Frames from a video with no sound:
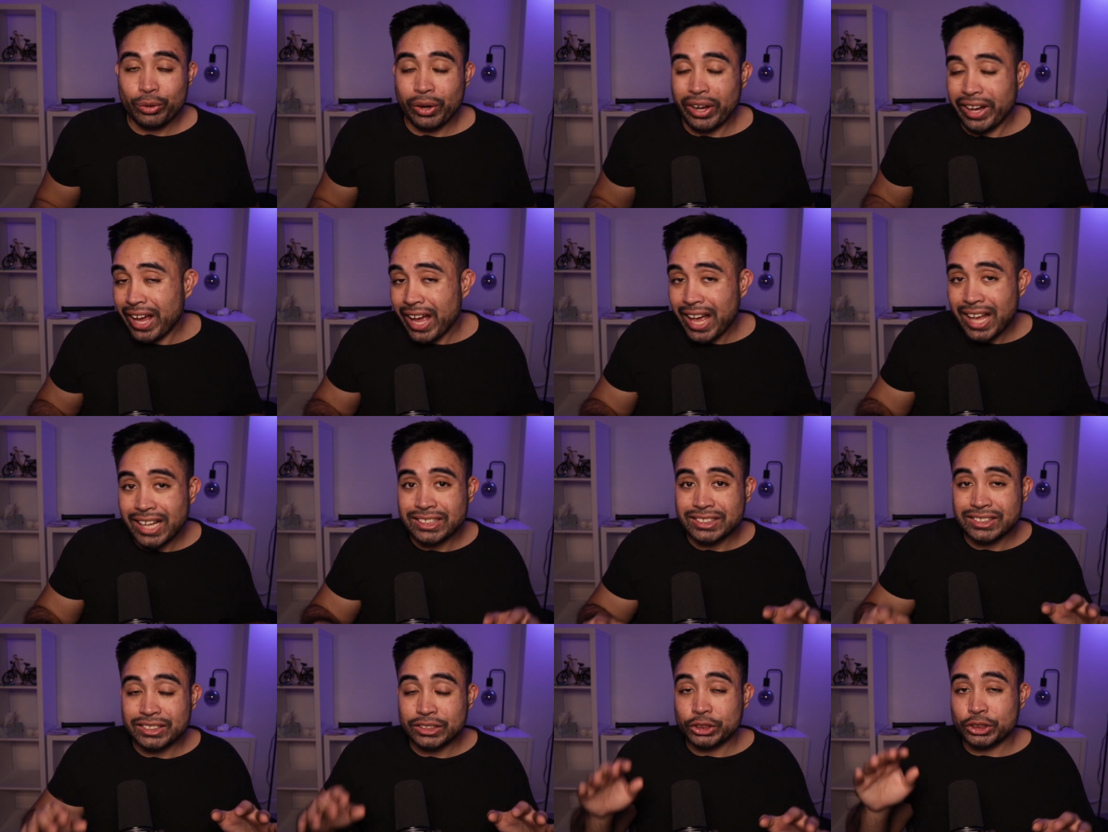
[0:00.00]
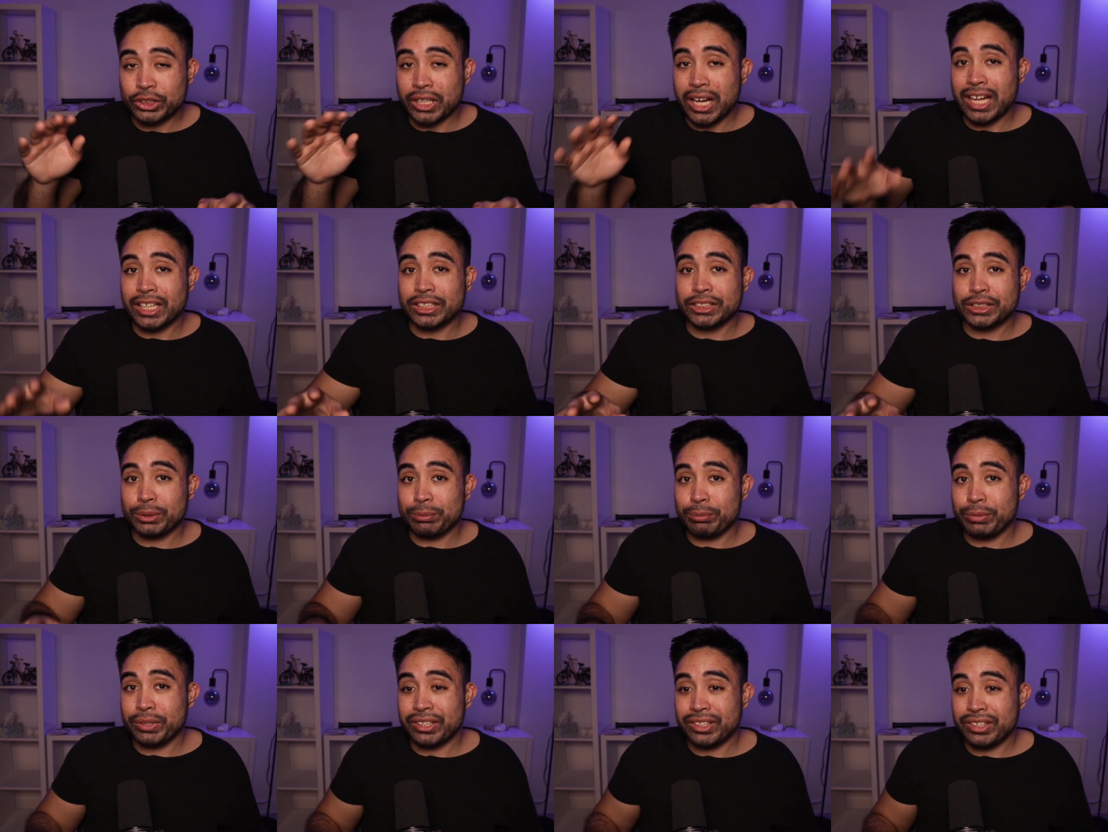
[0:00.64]
I asked
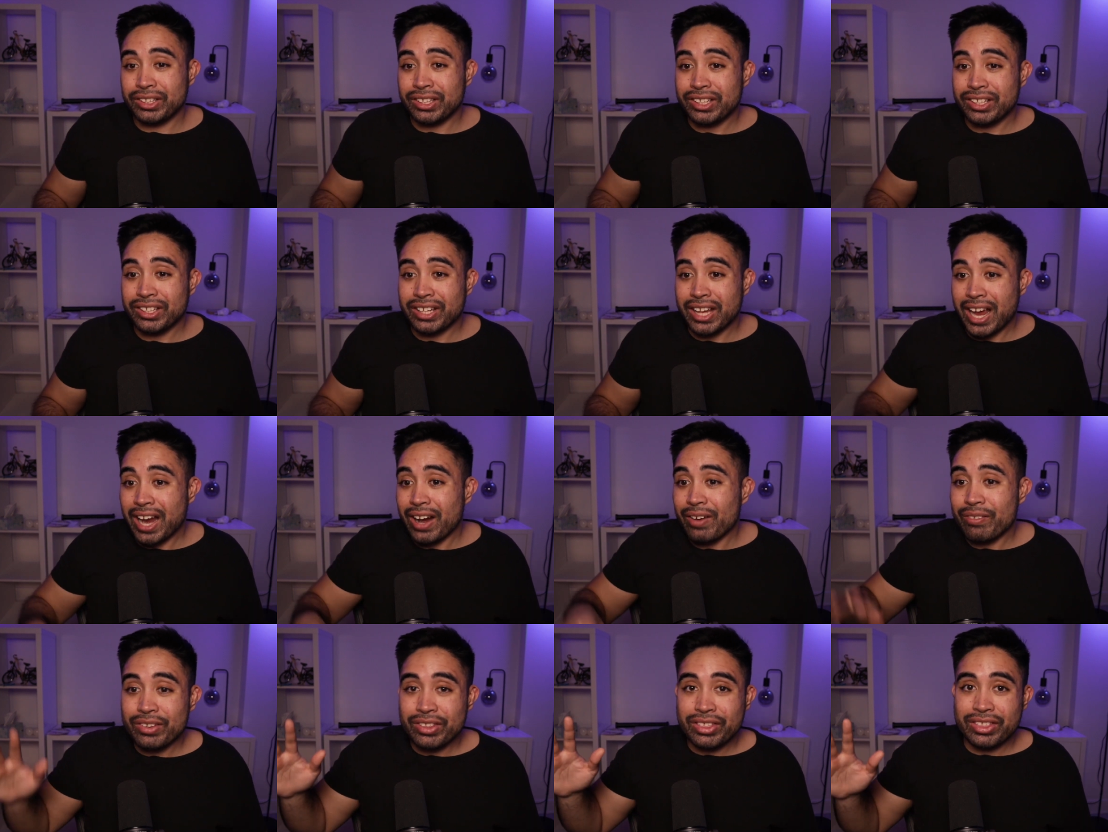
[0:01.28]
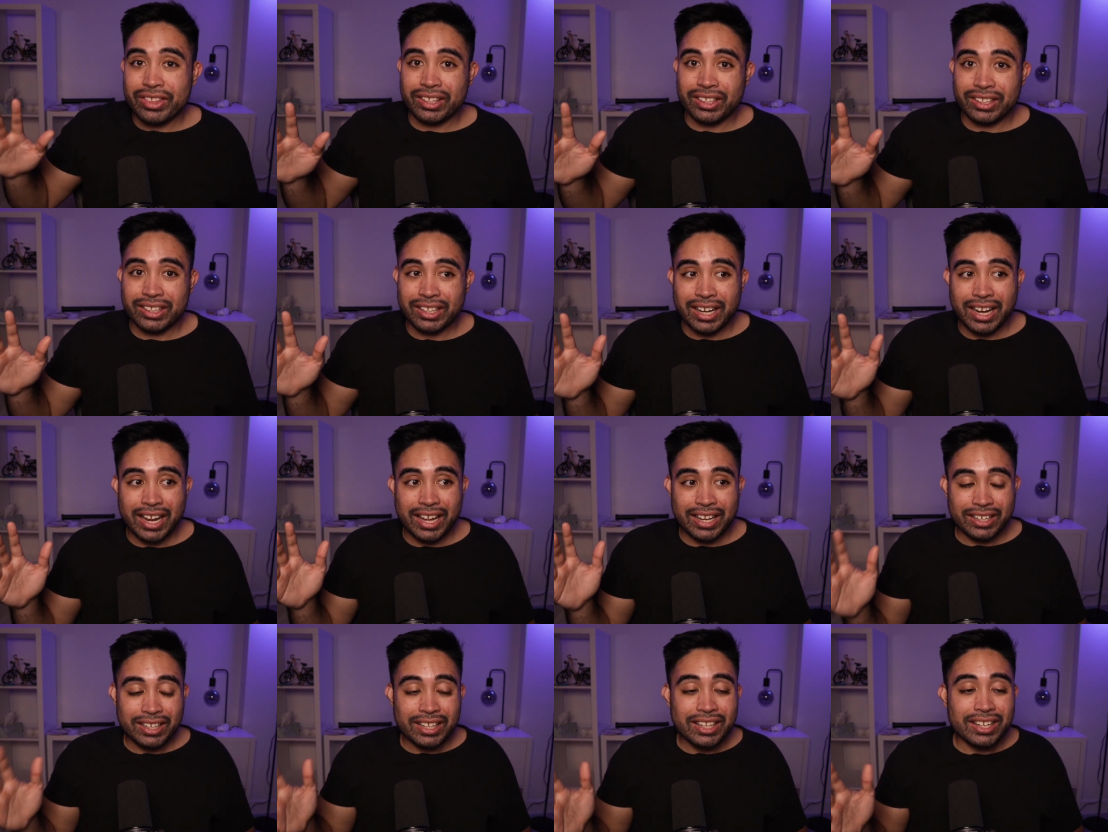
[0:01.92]
ChatGPT everything that
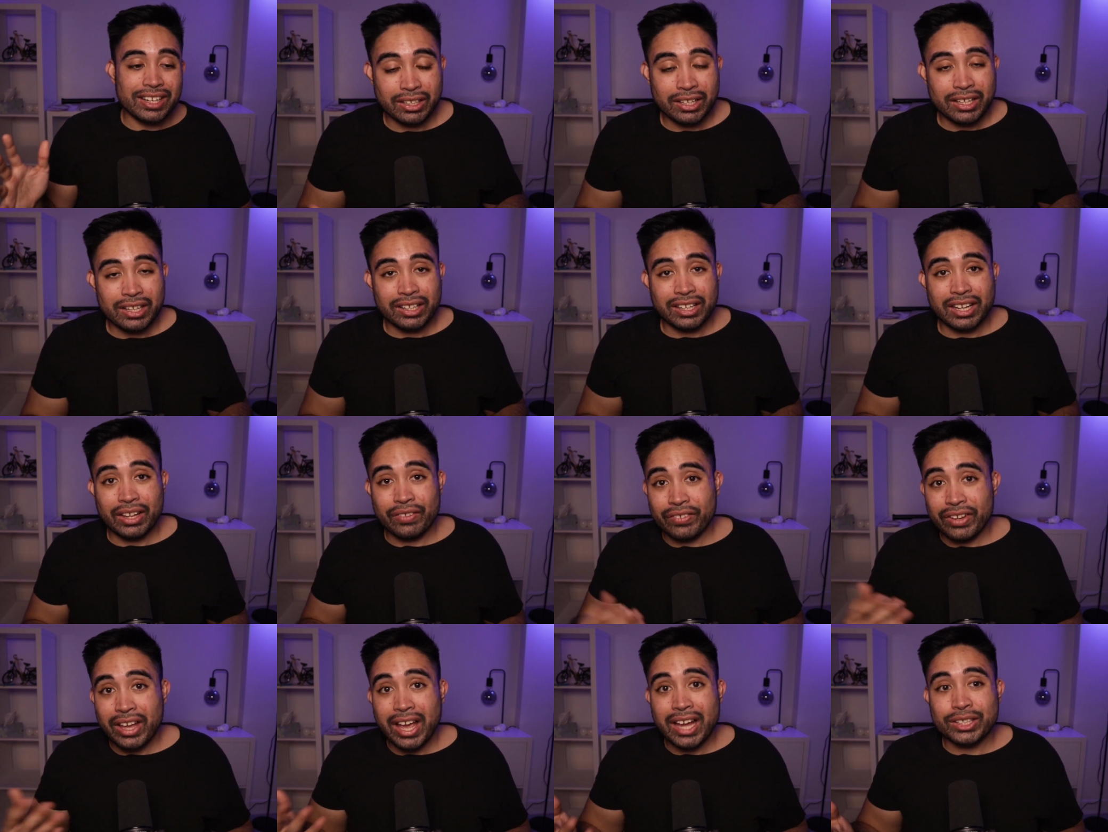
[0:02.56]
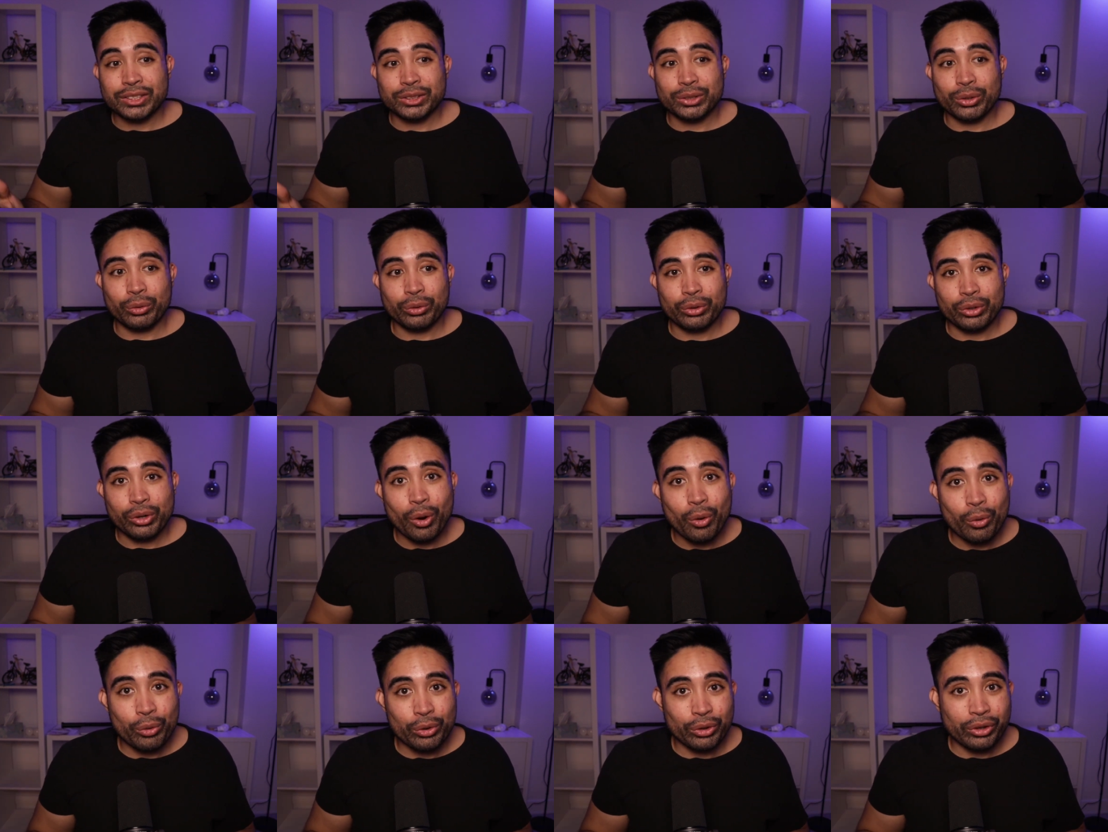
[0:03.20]
I needed. Now, if you guys don't
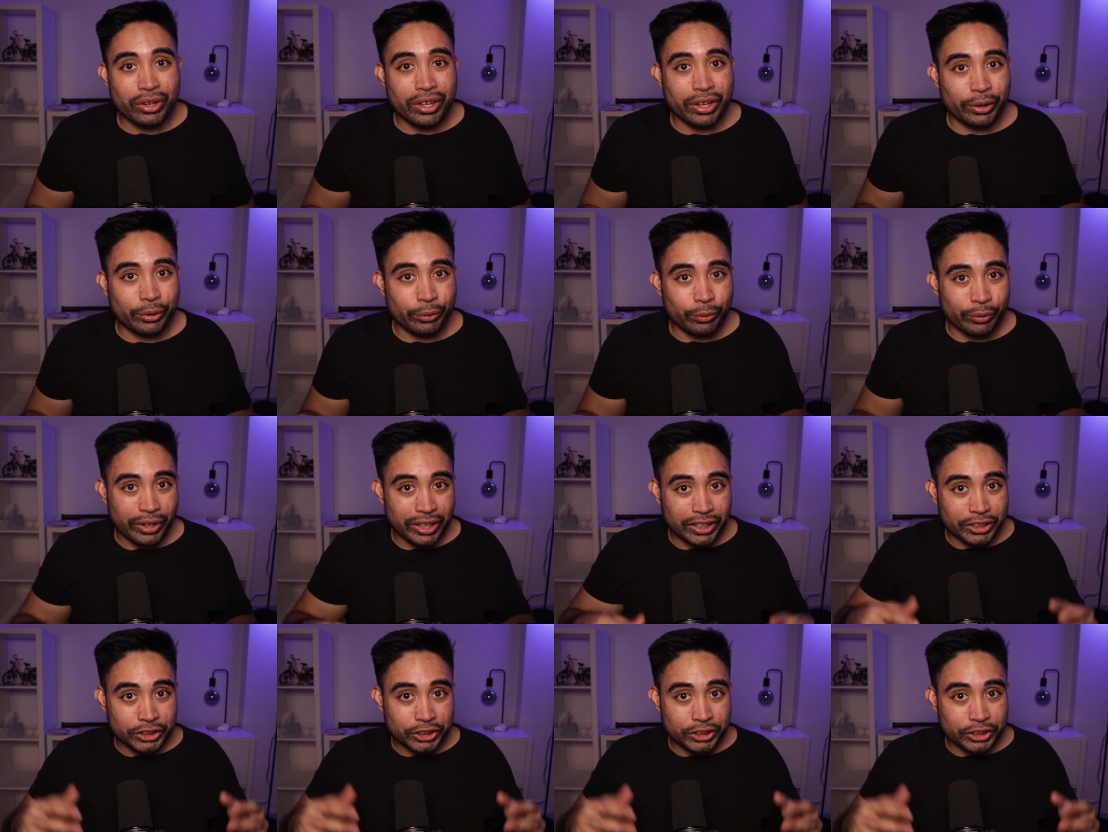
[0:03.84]
know, you can create